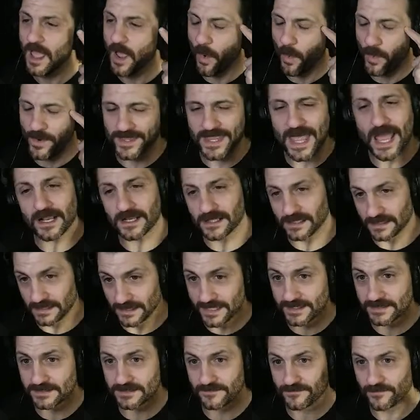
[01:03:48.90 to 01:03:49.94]
when that
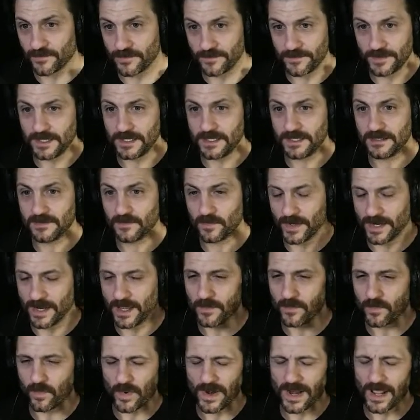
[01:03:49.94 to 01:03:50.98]
clicked for me, when
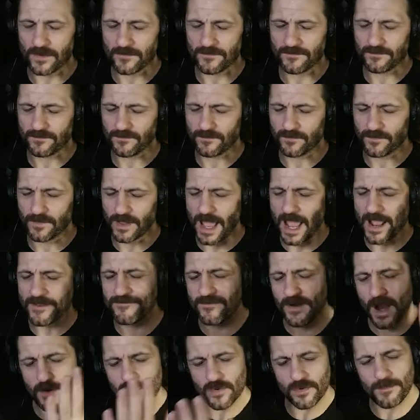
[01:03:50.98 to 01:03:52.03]

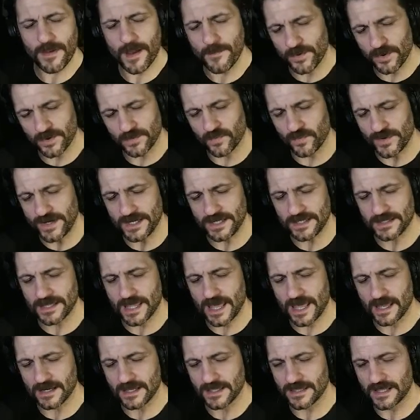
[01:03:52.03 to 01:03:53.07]
I remembered reading
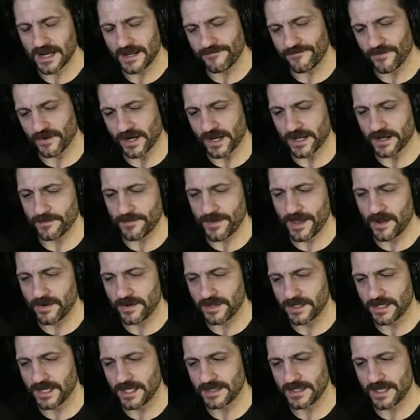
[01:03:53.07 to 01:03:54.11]
that, and then I forgot about
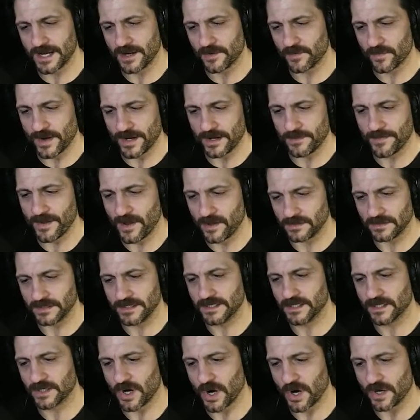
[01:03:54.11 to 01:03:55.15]
it, and then I read about
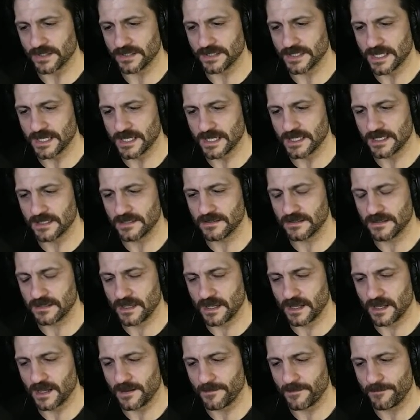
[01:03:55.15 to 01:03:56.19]
Linda Cardellini and
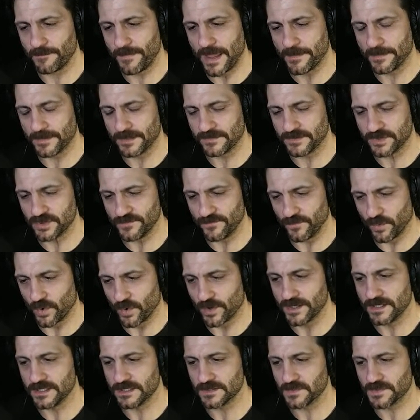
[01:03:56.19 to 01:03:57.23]
Pamela
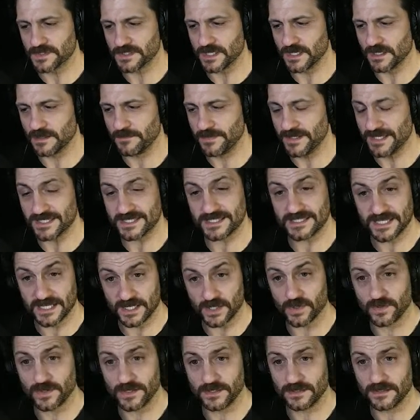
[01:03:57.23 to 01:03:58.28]
Voorhees was going to be a
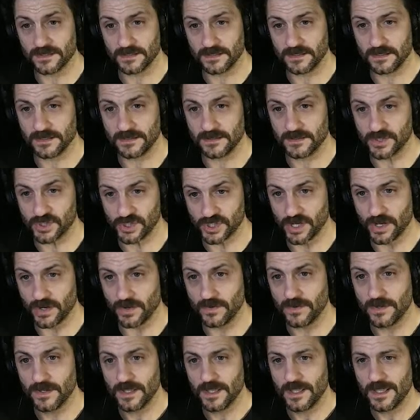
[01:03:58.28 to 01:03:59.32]
singer in the
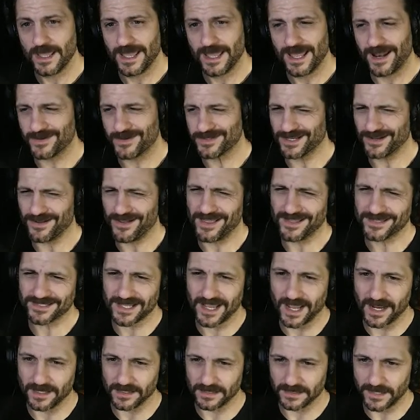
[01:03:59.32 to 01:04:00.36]
show. I was like, oh, that's
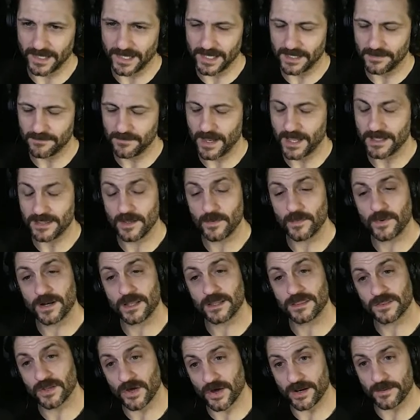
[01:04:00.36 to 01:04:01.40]
kind of lame. And then when I
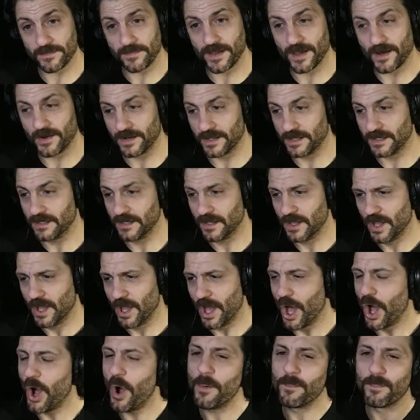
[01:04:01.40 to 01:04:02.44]
thought about it,
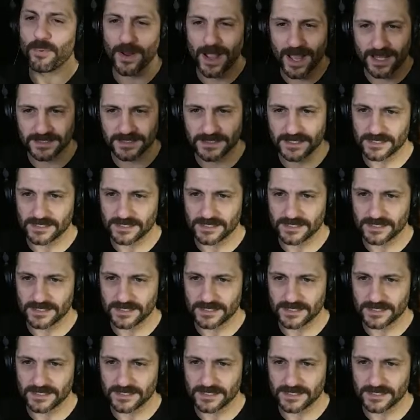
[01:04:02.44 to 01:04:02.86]
Brad's a